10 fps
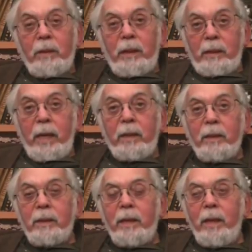that take
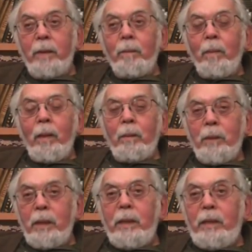us there.
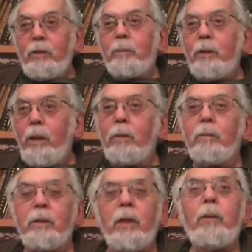But in Egypt, we don't
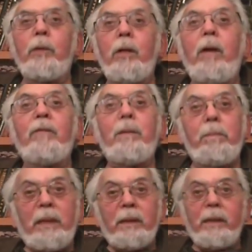have any
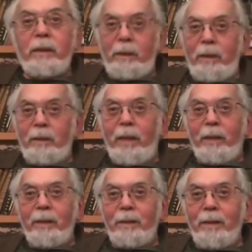buildings that
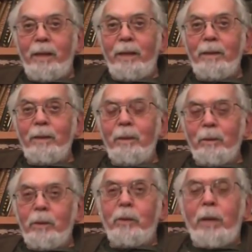take us there.
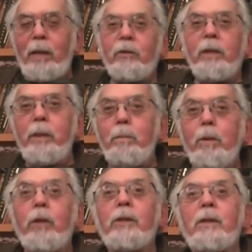We are actually
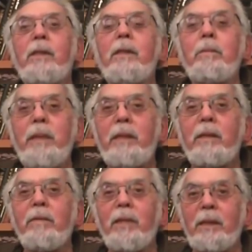immersed in the
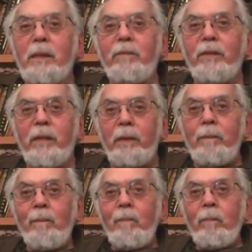midst of the symphony.
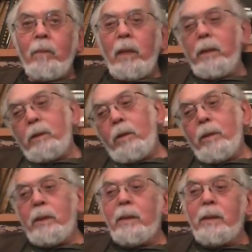And so
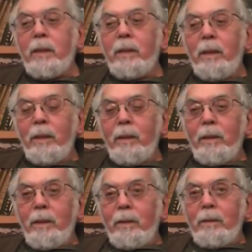this is
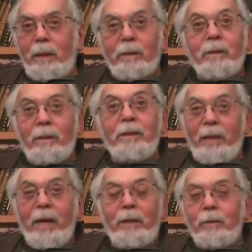and you
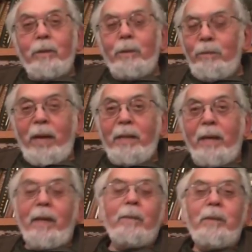can't convey
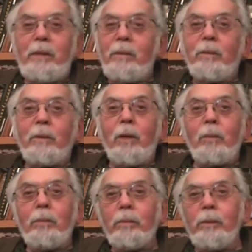that. I mean,
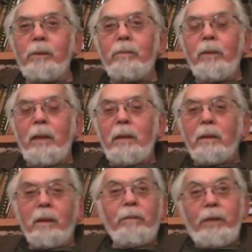we
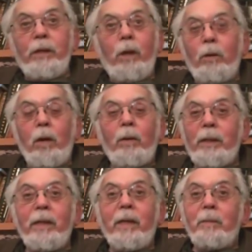got a video
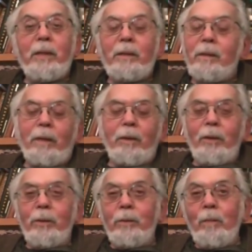going here, but it's not
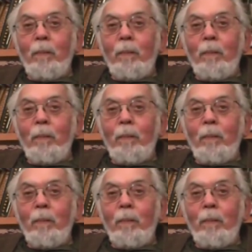going